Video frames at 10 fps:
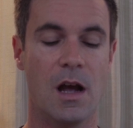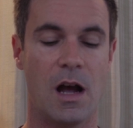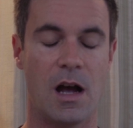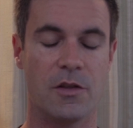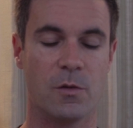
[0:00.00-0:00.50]

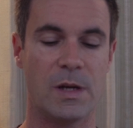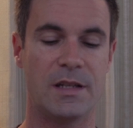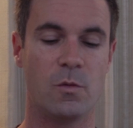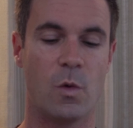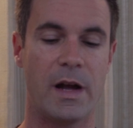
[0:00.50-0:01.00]
Uh, the
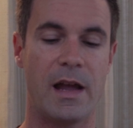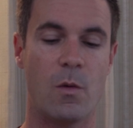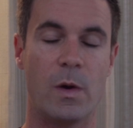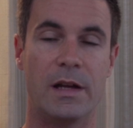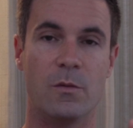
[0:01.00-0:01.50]
reason why I
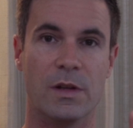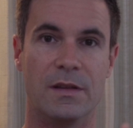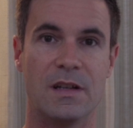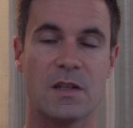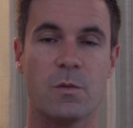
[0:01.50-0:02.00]
went
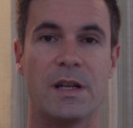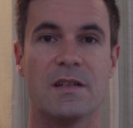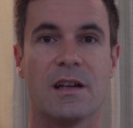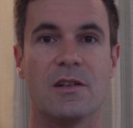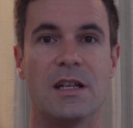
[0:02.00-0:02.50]
with this one
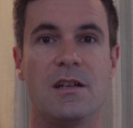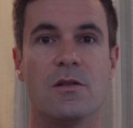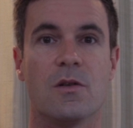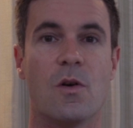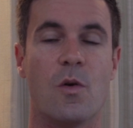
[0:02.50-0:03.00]
is I could
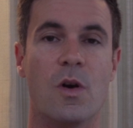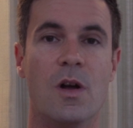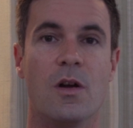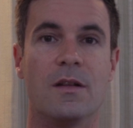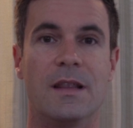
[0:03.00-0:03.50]
either go
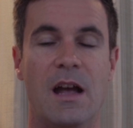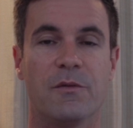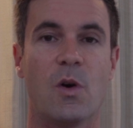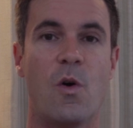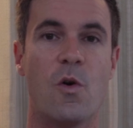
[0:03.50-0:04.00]

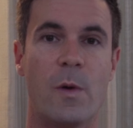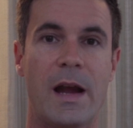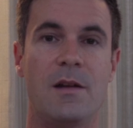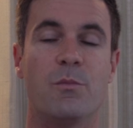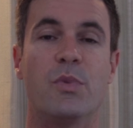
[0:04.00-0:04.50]
left or
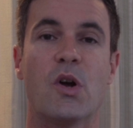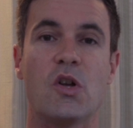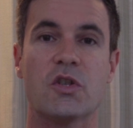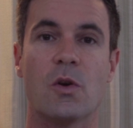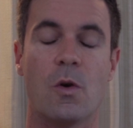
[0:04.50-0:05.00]
right, but
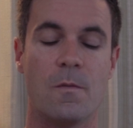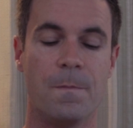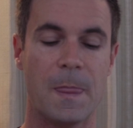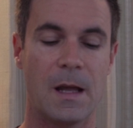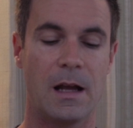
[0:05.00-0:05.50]
also
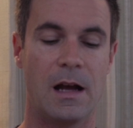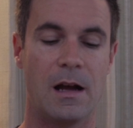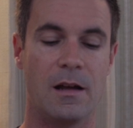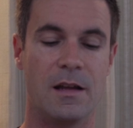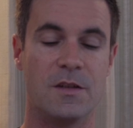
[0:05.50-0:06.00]

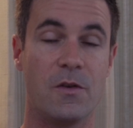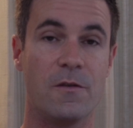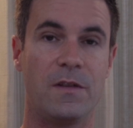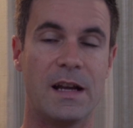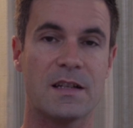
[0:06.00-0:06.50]
uh, it's
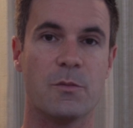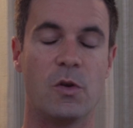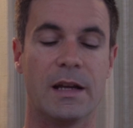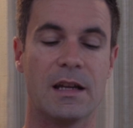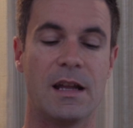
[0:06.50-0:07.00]
very
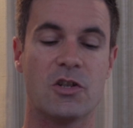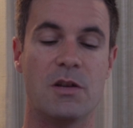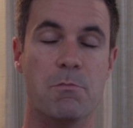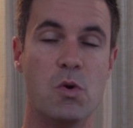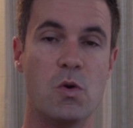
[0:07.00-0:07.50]
flexible. I can
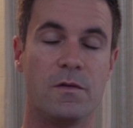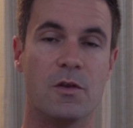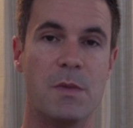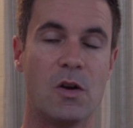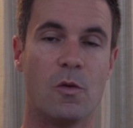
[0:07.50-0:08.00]
actually move
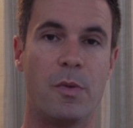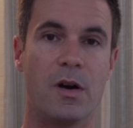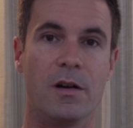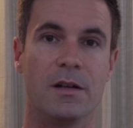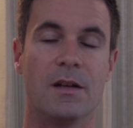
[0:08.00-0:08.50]
the middle
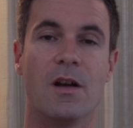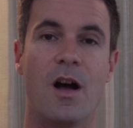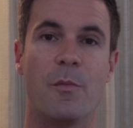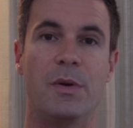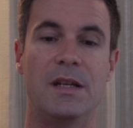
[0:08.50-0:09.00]
part
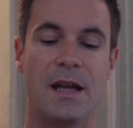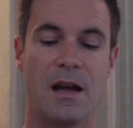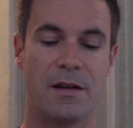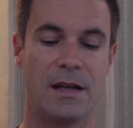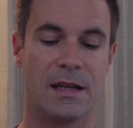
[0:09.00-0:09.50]
up and
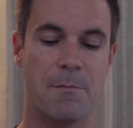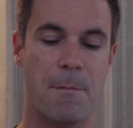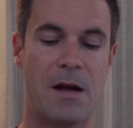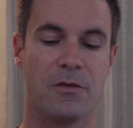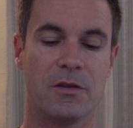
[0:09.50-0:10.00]
down. I
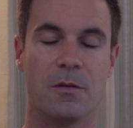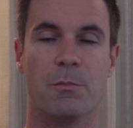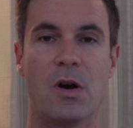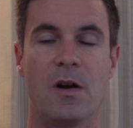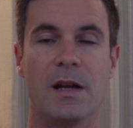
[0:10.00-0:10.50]
can mount the
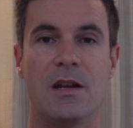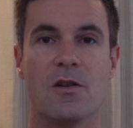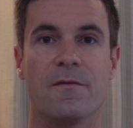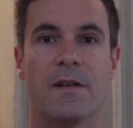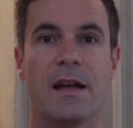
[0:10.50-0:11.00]
bar
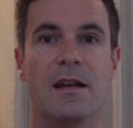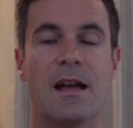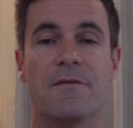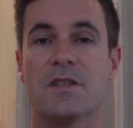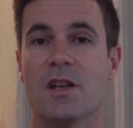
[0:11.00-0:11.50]
here if I
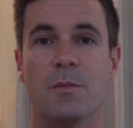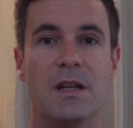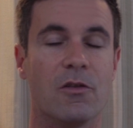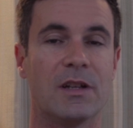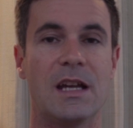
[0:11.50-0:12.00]
have
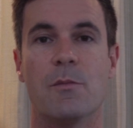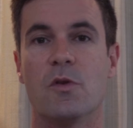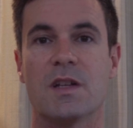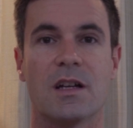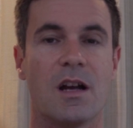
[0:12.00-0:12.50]
something or
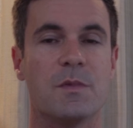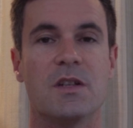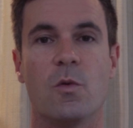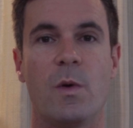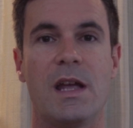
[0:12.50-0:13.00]
cables that comes
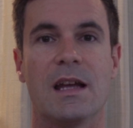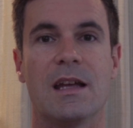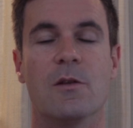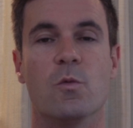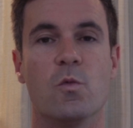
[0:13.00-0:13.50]
in the way. I
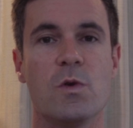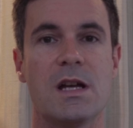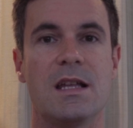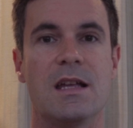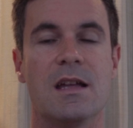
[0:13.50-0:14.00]
can
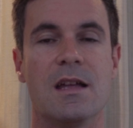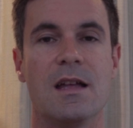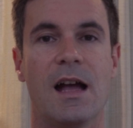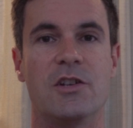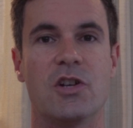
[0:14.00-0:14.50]
really
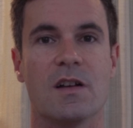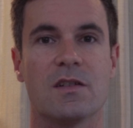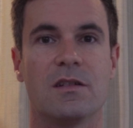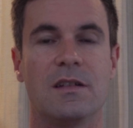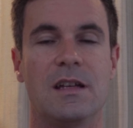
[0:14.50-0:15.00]

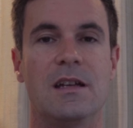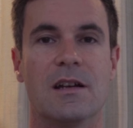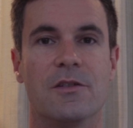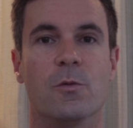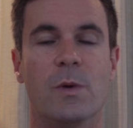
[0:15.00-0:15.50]
adjust the,
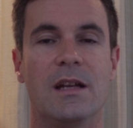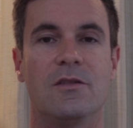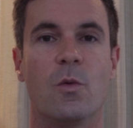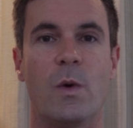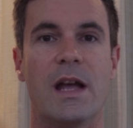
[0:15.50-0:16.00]
uh, the
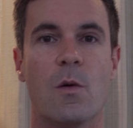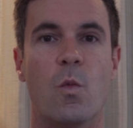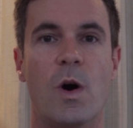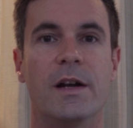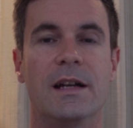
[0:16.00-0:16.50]
rig the way I
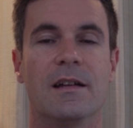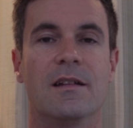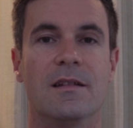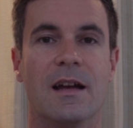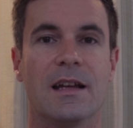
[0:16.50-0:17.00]
want
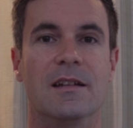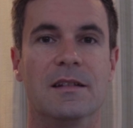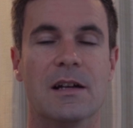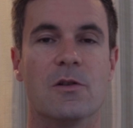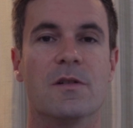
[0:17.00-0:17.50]
and I can
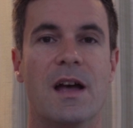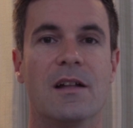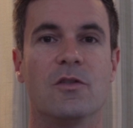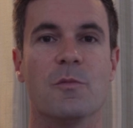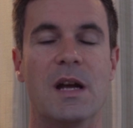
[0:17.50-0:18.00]
tailor
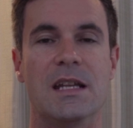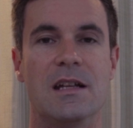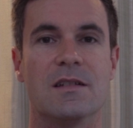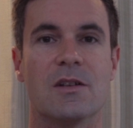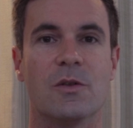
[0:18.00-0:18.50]
that to my
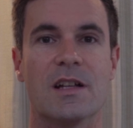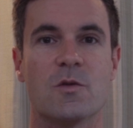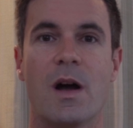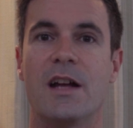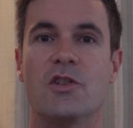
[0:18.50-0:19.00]
needs. So
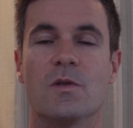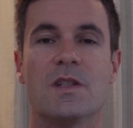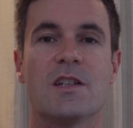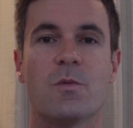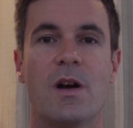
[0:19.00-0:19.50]
that's why I chose
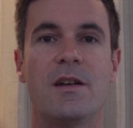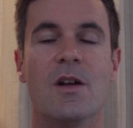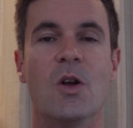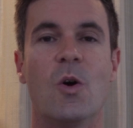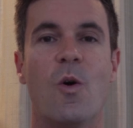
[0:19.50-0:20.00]
this one
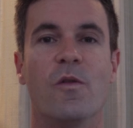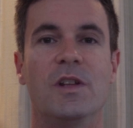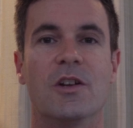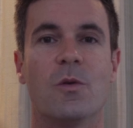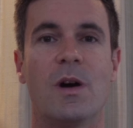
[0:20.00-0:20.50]
over
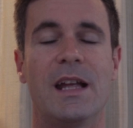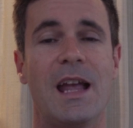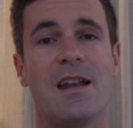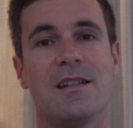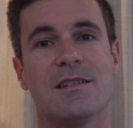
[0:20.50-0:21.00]
the other one.
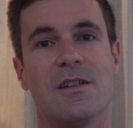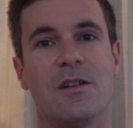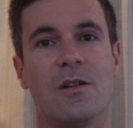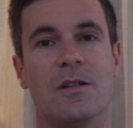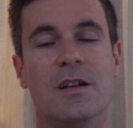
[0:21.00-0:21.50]
And it's a
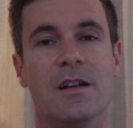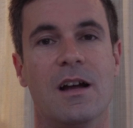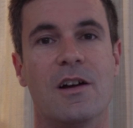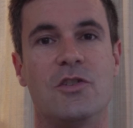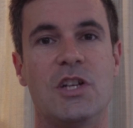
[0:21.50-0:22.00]
little
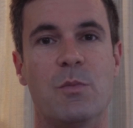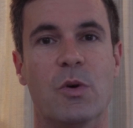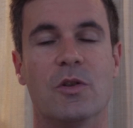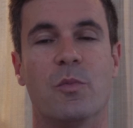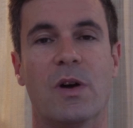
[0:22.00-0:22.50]
uh,
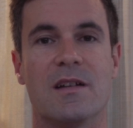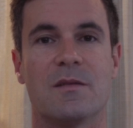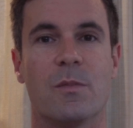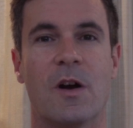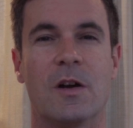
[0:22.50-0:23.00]
cheaper. The
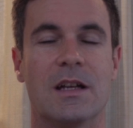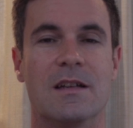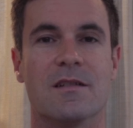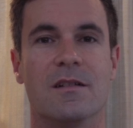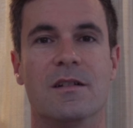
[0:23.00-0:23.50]
price mark
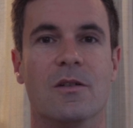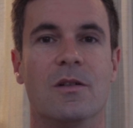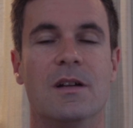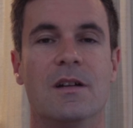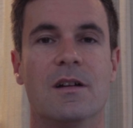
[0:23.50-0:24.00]
is a
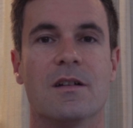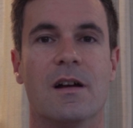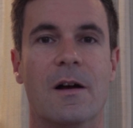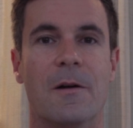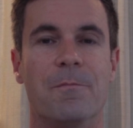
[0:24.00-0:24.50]
little
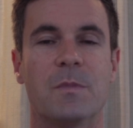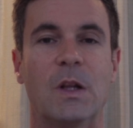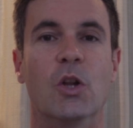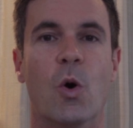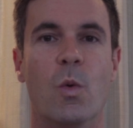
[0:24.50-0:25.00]
um,
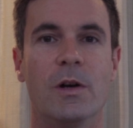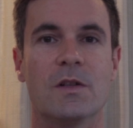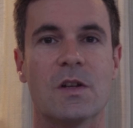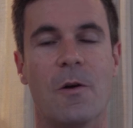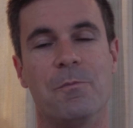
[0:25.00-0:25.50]
lower.
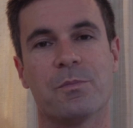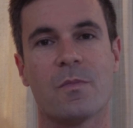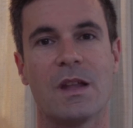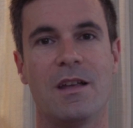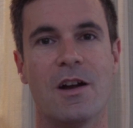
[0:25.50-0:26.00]
So
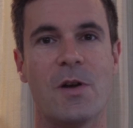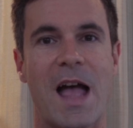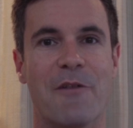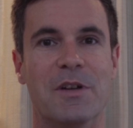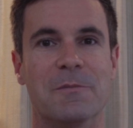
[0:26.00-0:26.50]
here you
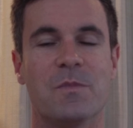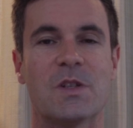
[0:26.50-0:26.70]
have it.